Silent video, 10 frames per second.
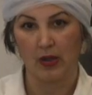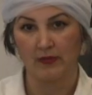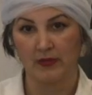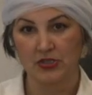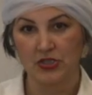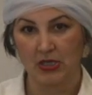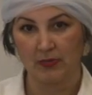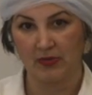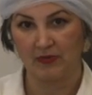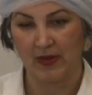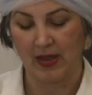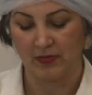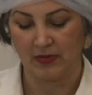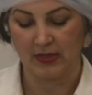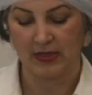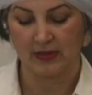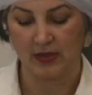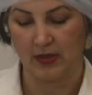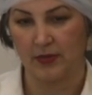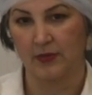of a chickpea flour than
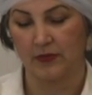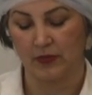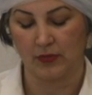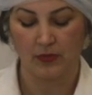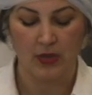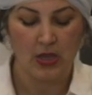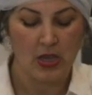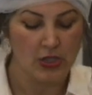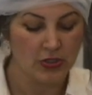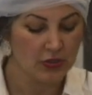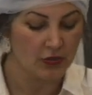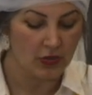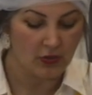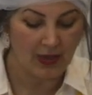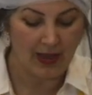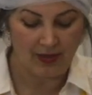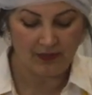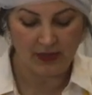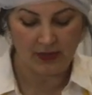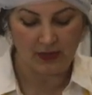the other 2. So you
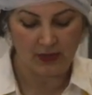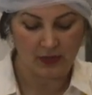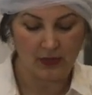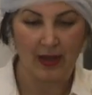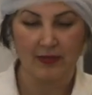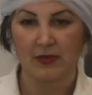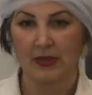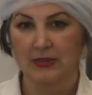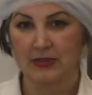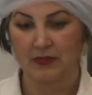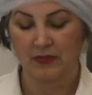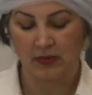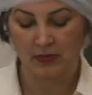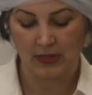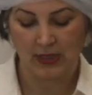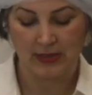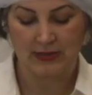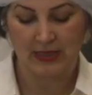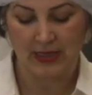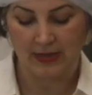have the list of
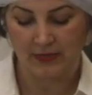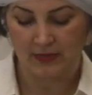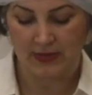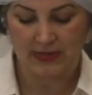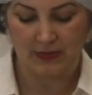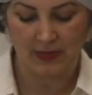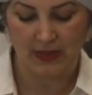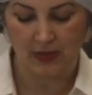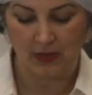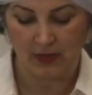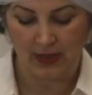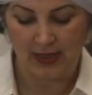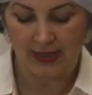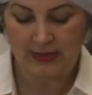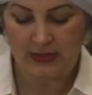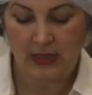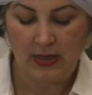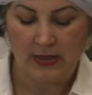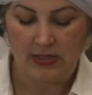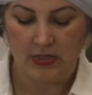ingredients and the recipe in your hand.
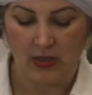So